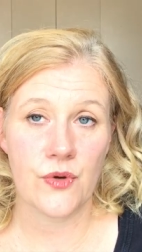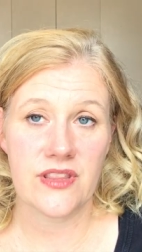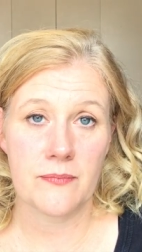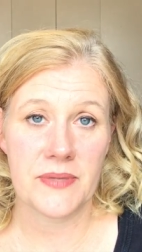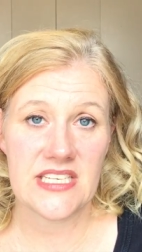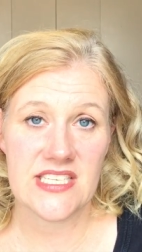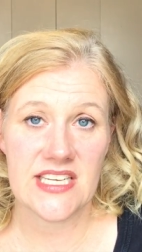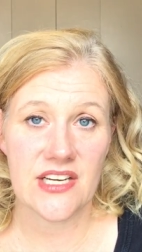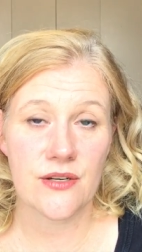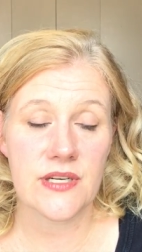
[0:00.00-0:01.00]
with the P
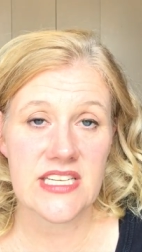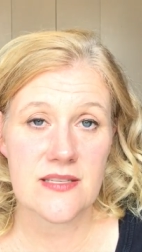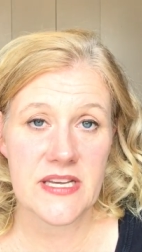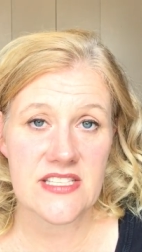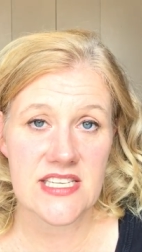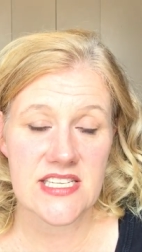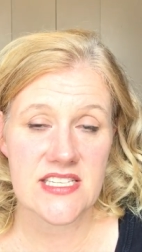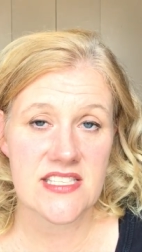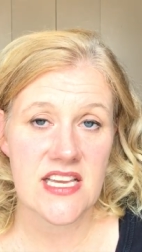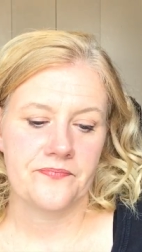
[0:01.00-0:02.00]
T O
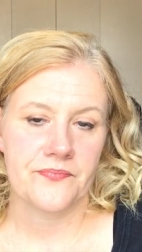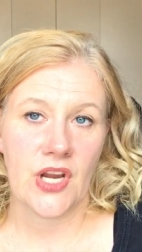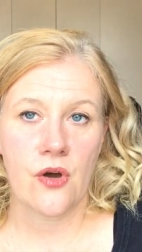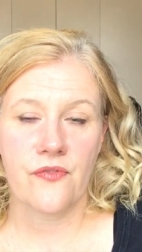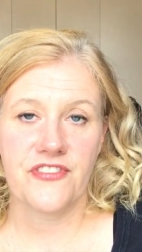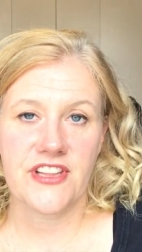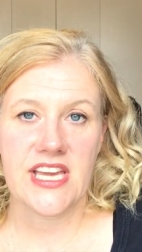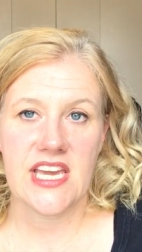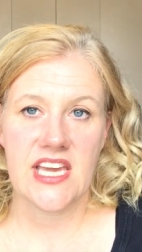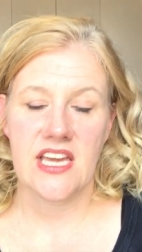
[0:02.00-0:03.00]
expenses.
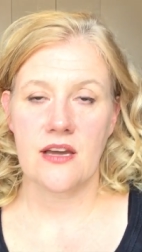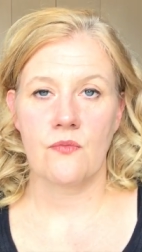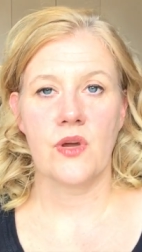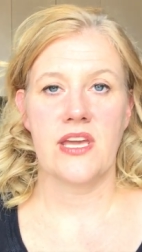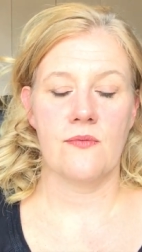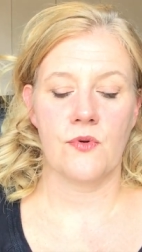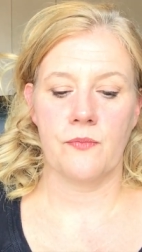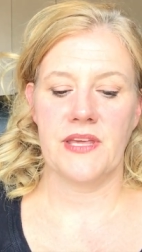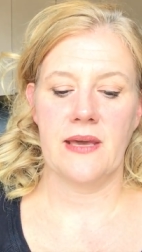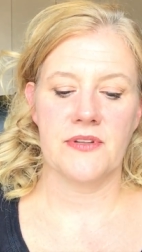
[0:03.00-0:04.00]
Hopefully we
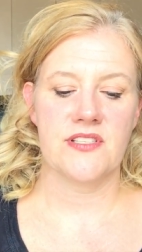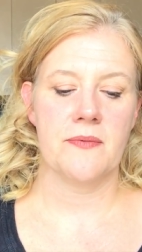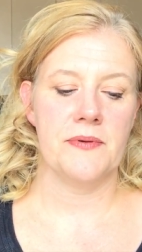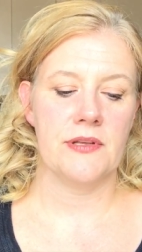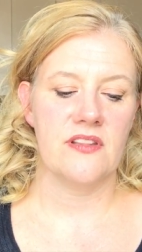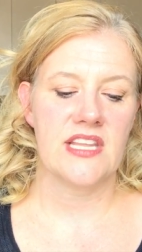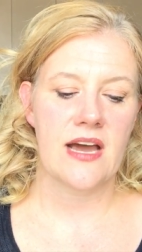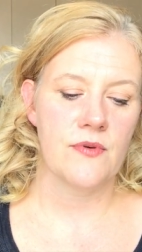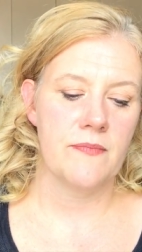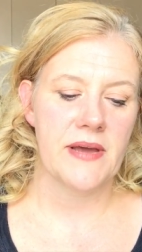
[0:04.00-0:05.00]
will be able to build
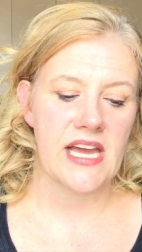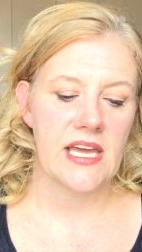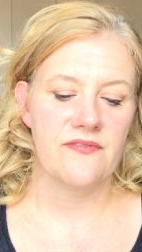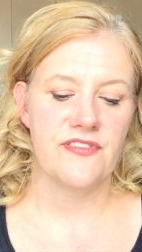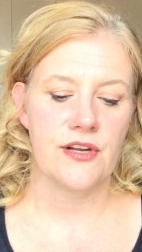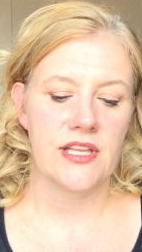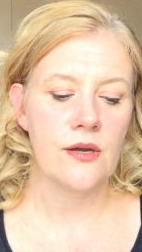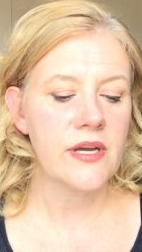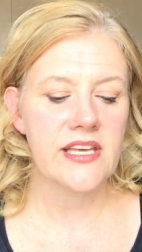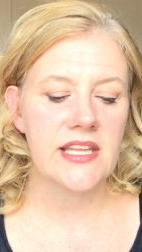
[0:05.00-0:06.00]
that one back up fairly
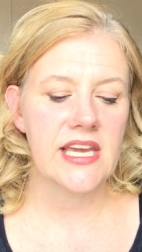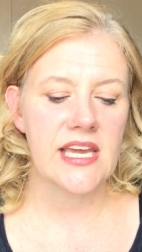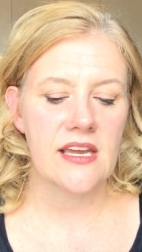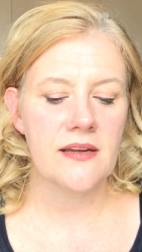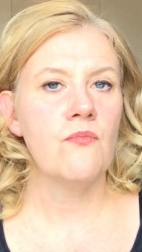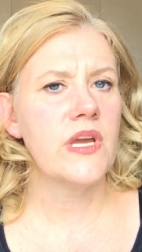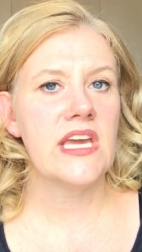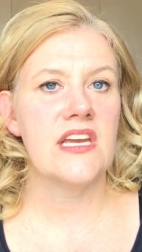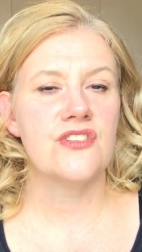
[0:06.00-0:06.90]
quickly. We